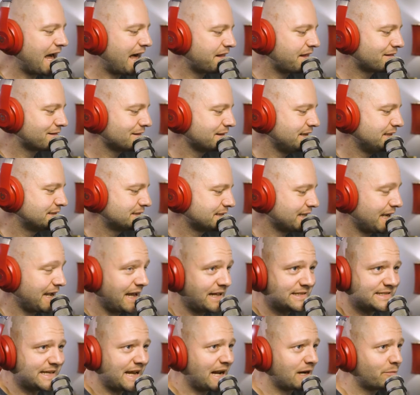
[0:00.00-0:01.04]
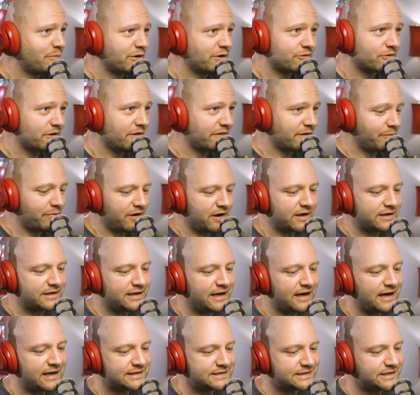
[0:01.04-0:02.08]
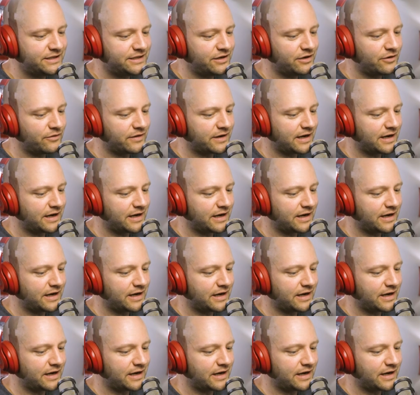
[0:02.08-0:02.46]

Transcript: Athletes, I had Zach Bitter on the podcast, you know,